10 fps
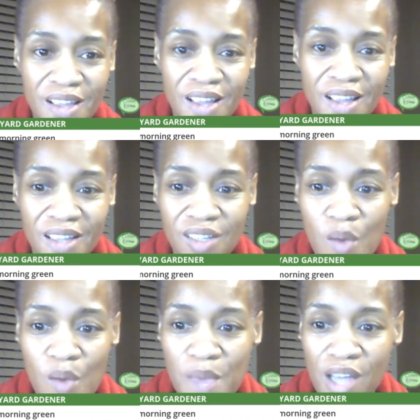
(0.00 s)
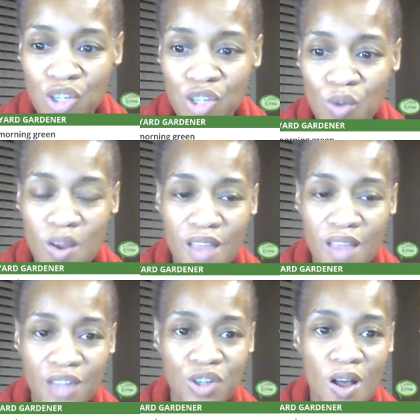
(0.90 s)
So make sure
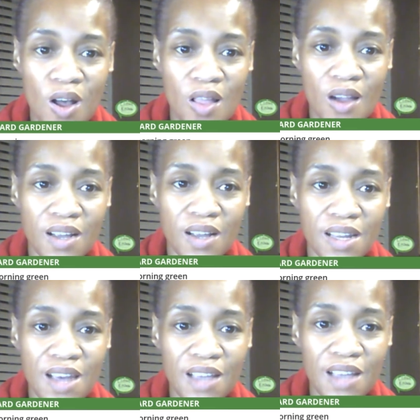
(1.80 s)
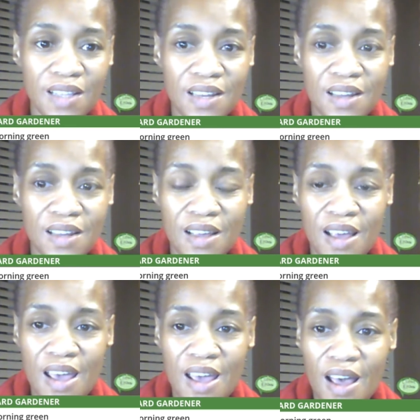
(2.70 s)
that y'all are connected.
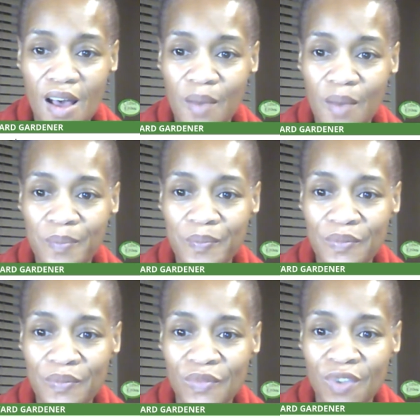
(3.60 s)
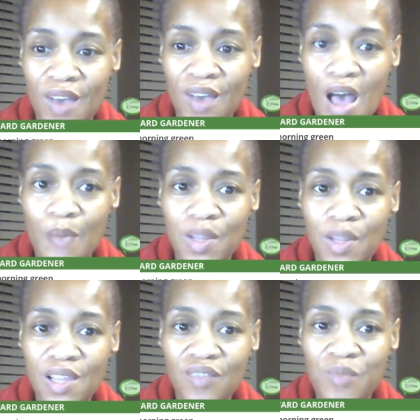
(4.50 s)
Um, I
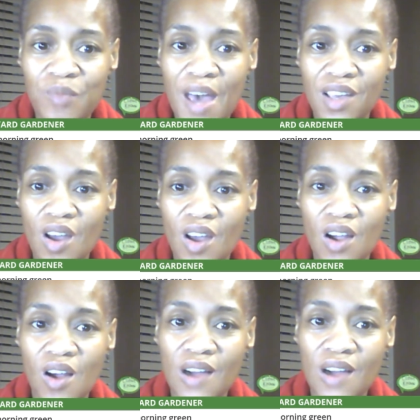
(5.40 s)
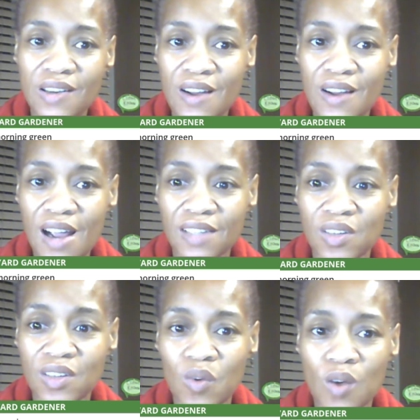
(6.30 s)
believe Backyard Gardener has a
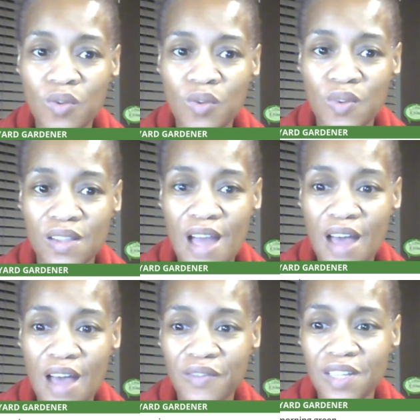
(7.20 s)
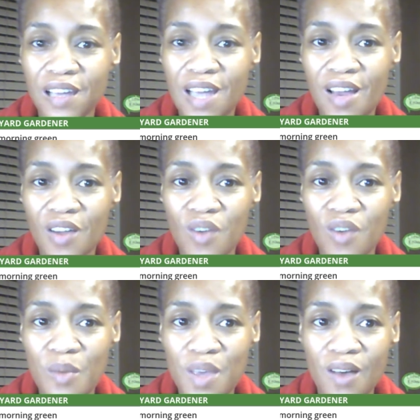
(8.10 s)
grow live today. Are you going
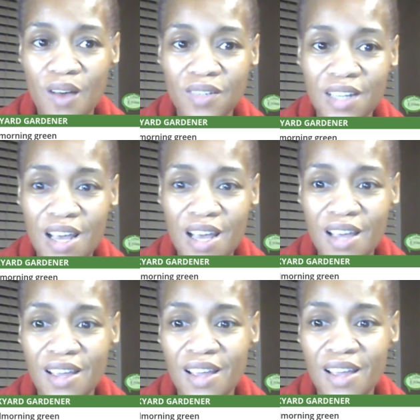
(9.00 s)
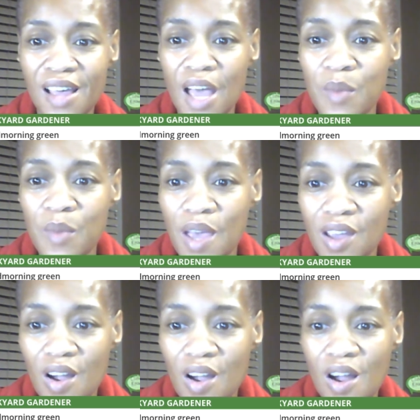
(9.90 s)
to be on today,
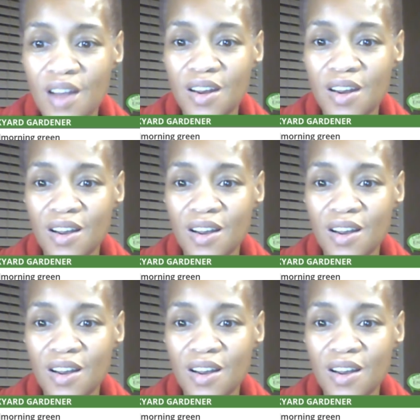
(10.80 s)
Backyard Gardener?